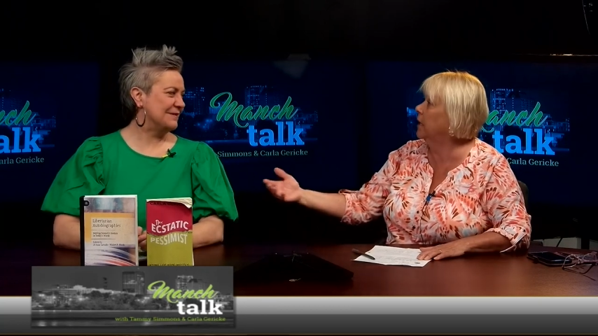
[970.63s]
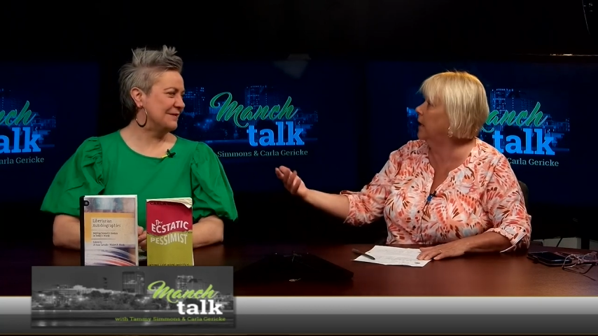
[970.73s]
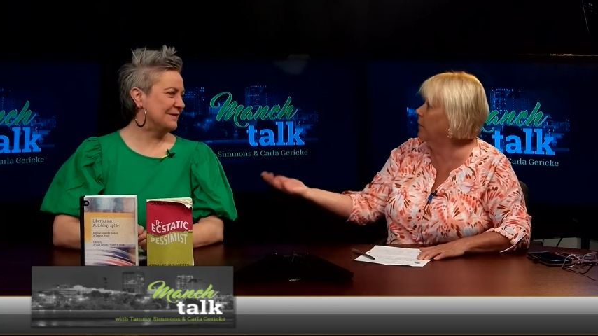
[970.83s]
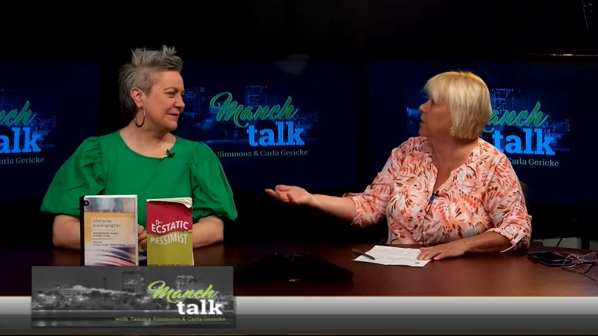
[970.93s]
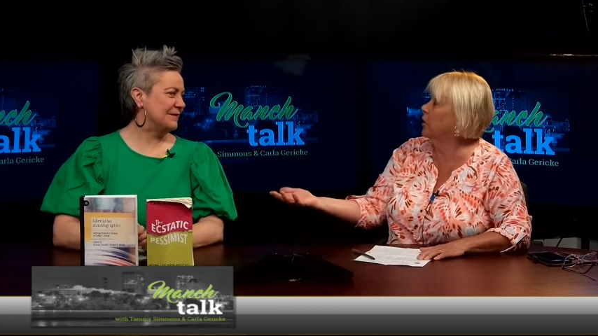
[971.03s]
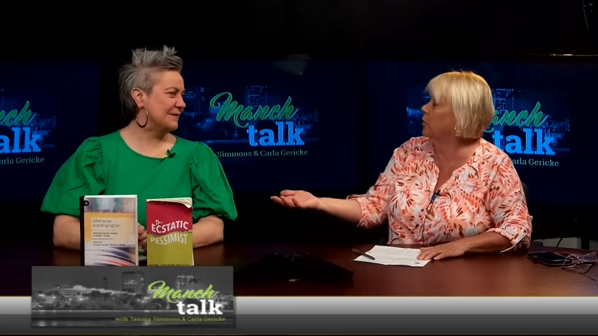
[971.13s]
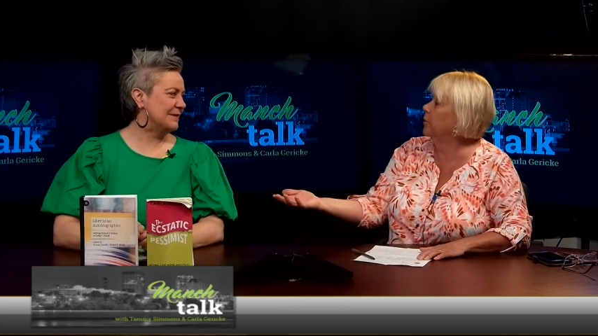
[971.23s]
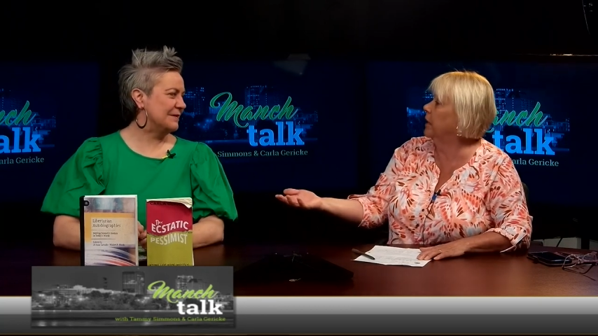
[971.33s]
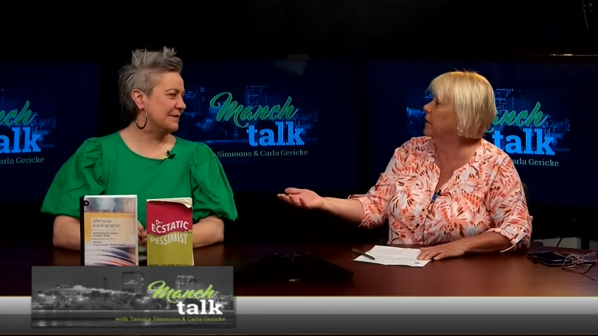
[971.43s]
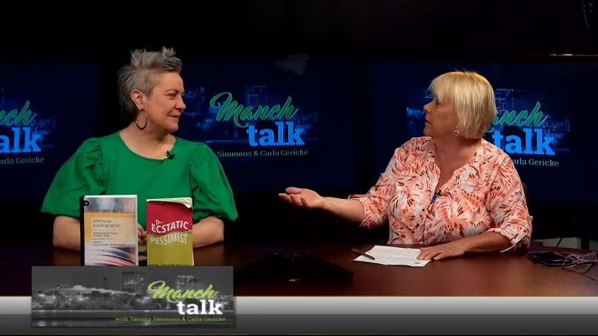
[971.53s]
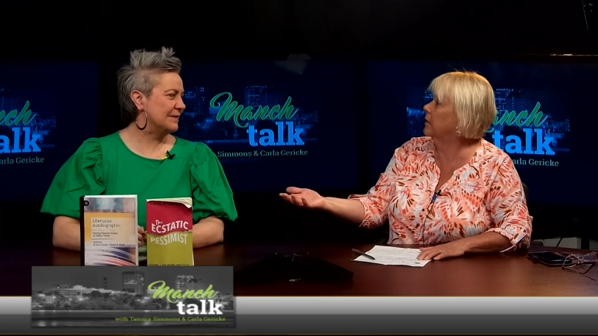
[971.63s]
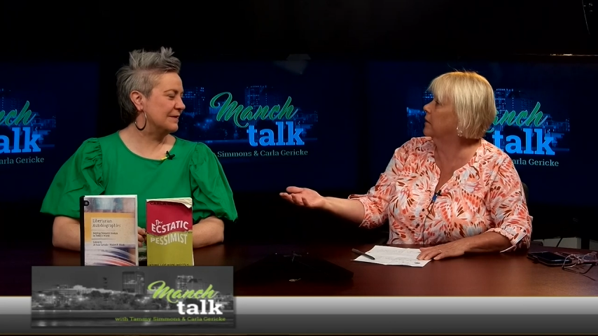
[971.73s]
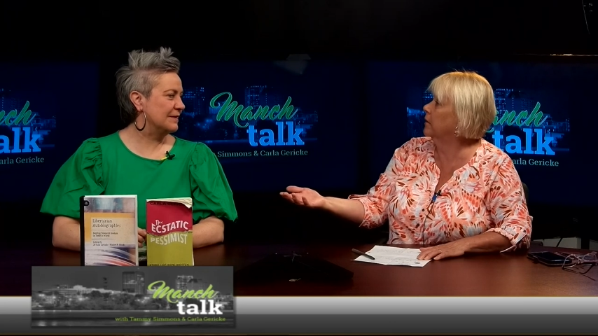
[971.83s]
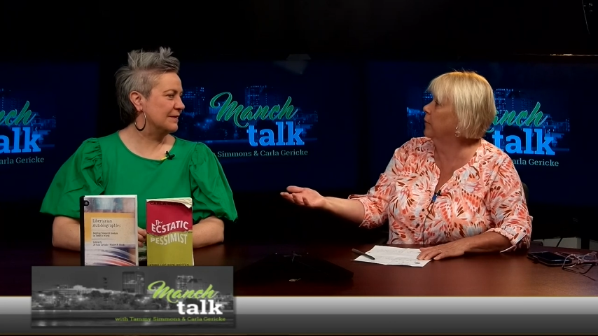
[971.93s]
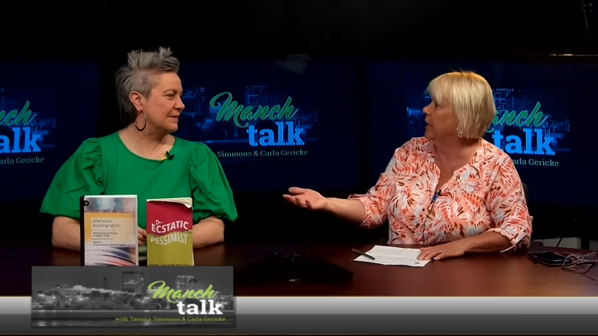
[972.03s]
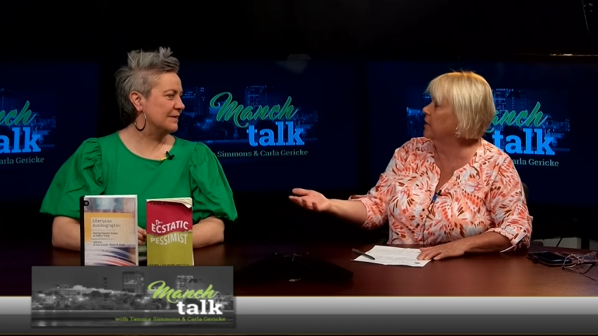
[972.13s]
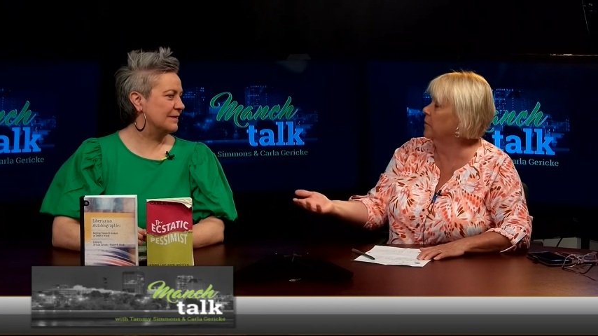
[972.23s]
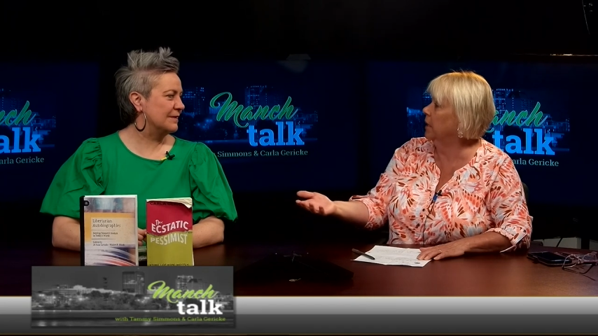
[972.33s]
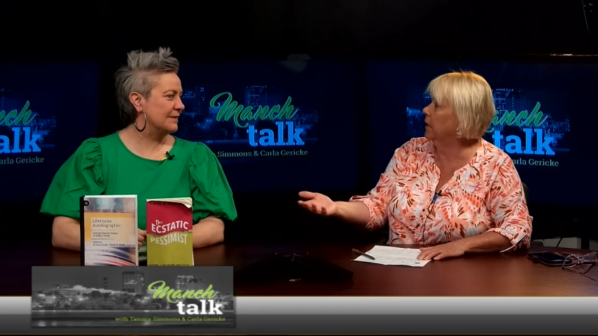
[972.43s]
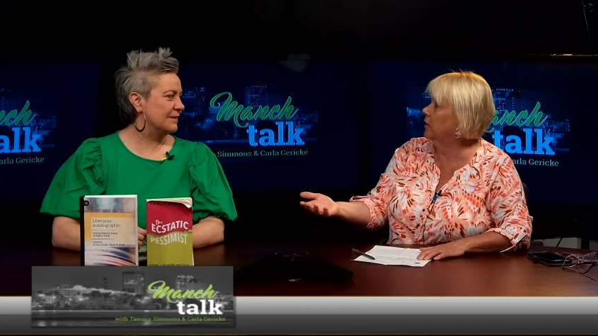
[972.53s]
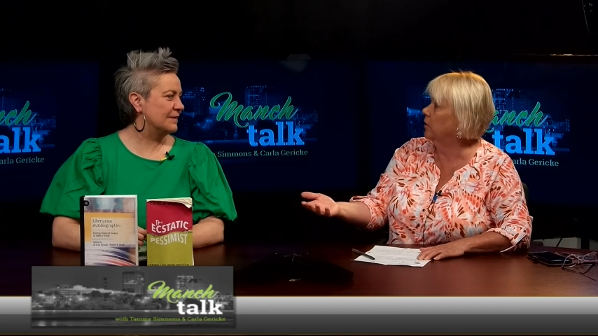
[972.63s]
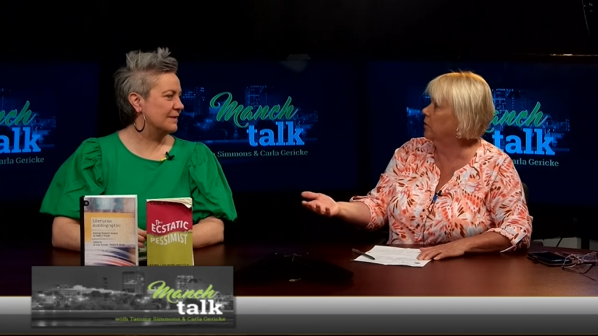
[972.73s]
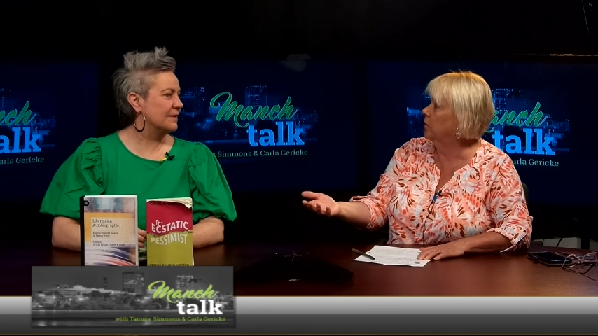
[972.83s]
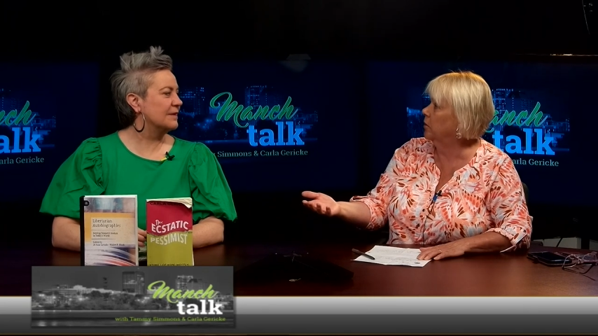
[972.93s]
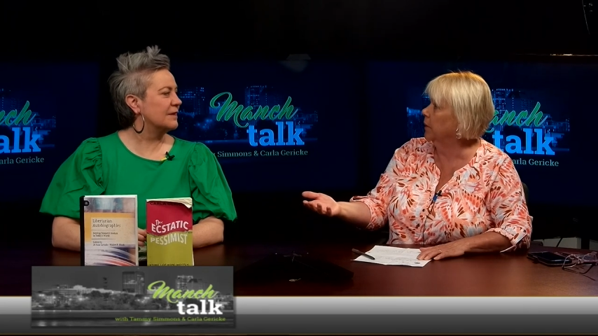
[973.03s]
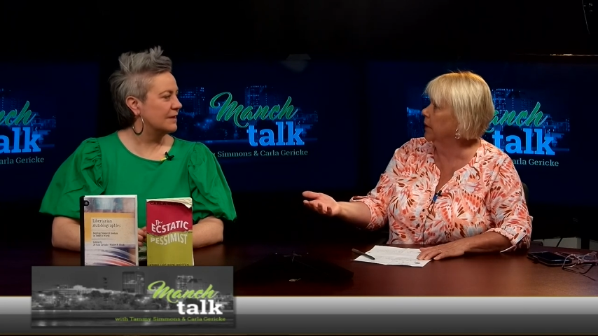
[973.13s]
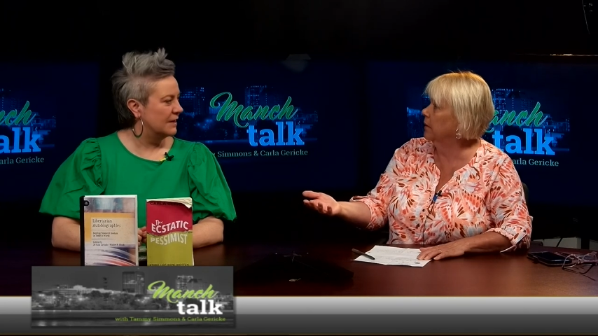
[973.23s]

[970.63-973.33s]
Speaker 1: That was the group that raised the money to do it